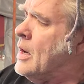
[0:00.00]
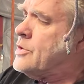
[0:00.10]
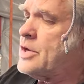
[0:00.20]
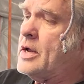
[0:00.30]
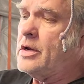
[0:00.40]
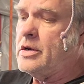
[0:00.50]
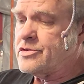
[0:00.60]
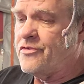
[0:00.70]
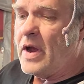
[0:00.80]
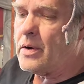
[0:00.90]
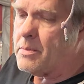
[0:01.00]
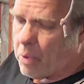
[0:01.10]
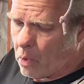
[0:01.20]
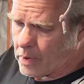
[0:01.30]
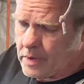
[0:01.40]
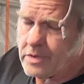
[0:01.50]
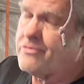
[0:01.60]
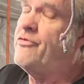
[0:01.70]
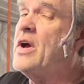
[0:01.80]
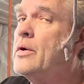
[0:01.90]
Sanding is very boring.
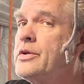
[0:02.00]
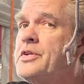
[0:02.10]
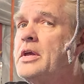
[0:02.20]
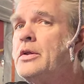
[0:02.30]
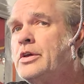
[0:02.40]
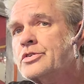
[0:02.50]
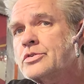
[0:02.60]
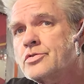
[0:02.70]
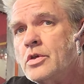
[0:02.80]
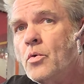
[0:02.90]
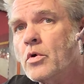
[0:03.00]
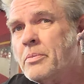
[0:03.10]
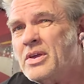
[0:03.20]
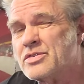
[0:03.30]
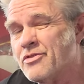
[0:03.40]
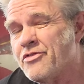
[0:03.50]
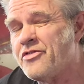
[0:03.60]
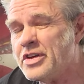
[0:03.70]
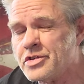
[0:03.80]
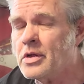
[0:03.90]
It's very tedious, so you want to be as
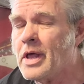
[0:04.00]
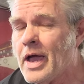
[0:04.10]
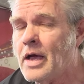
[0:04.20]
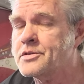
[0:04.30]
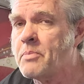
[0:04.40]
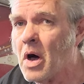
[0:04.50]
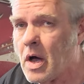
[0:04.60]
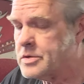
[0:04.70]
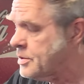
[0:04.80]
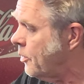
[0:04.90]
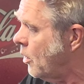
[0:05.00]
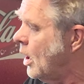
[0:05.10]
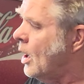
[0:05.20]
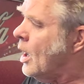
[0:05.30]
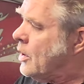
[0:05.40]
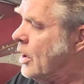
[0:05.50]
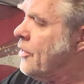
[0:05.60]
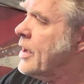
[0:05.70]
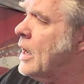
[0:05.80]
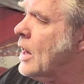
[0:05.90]
efficient as possible. Another
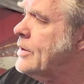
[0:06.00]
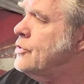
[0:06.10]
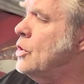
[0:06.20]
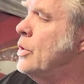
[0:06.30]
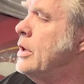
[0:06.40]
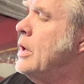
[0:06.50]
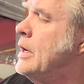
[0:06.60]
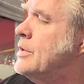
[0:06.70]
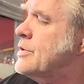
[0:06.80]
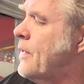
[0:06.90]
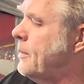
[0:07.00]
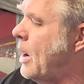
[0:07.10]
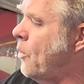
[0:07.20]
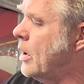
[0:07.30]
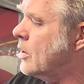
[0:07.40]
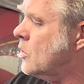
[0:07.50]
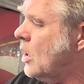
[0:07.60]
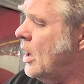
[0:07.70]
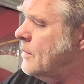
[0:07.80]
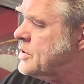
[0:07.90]
thing I like doing is, if I'm not wearing
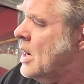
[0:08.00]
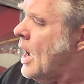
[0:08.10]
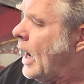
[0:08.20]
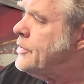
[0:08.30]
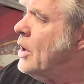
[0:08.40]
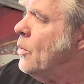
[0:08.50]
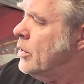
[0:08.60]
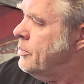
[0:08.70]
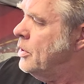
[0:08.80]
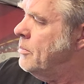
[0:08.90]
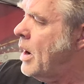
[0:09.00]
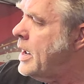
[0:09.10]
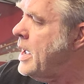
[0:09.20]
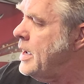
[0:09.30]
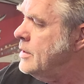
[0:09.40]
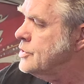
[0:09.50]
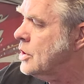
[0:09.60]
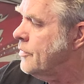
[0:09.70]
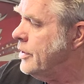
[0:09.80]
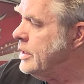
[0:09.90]
gloves, I don't want to put my hands
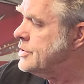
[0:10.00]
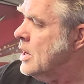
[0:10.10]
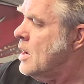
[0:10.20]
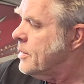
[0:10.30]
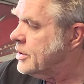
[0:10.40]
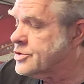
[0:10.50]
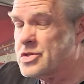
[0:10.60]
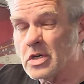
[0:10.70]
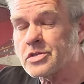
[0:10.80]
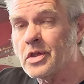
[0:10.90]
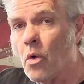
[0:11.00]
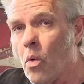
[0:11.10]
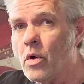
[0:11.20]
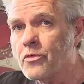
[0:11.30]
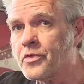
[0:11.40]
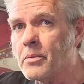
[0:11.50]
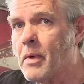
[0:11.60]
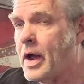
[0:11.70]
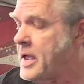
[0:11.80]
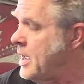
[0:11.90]
on this, because just the oil from
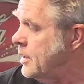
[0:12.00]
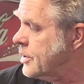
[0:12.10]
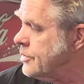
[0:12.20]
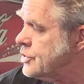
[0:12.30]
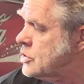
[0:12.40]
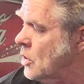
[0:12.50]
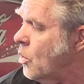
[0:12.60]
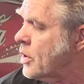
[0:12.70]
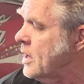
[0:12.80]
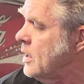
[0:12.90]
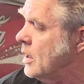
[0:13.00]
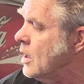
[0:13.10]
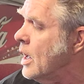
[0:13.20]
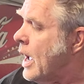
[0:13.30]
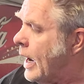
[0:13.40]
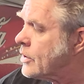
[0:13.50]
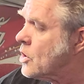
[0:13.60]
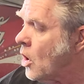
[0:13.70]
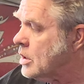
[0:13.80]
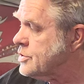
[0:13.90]
my hand can soak in and
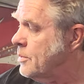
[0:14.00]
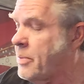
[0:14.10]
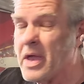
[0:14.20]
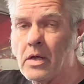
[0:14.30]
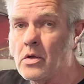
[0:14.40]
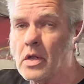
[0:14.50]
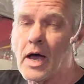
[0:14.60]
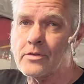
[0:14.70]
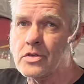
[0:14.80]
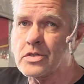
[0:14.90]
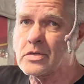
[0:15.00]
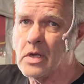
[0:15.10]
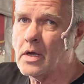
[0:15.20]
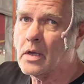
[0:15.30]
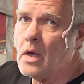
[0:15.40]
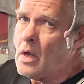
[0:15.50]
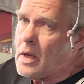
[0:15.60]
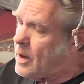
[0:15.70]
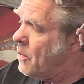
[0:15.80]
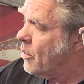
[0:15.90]
cause the paint not to stick.
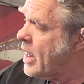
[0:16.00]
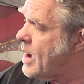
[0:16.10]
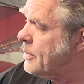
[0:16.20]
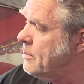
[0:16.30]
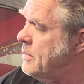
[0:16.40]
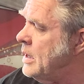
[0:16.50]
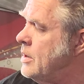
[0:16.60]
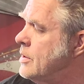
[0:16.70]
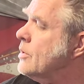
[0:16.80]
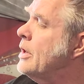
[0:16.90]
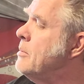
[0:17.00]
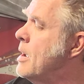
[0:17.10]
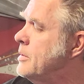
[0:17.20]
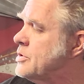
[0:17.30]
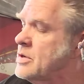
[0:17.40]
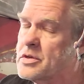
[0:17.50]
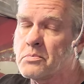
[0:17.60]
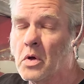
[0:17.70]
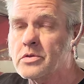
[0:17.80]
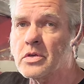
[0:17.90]
It won't happen immediately, maybe 6
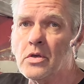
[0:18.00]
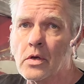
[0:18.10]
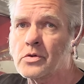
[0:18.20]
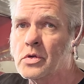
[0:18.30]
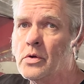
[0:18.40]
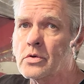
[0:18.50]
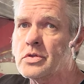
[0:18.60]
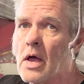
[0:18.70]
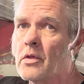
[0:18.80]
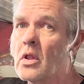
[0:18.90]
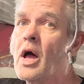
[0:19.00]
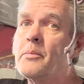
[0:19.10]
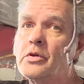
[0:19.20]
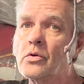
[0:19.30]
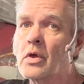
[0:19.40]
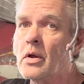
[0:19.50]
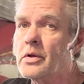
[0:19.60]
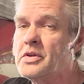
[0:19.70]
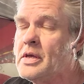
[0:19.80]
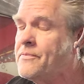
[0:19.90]
months, a year, 2 years down the line, but you'll get
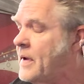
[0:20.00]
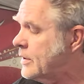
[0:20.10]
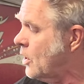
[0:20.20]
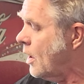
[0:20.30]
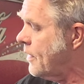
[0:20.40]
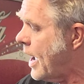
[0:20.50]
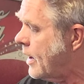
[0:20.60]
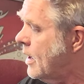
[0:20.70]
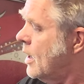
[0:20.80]
a defect on that.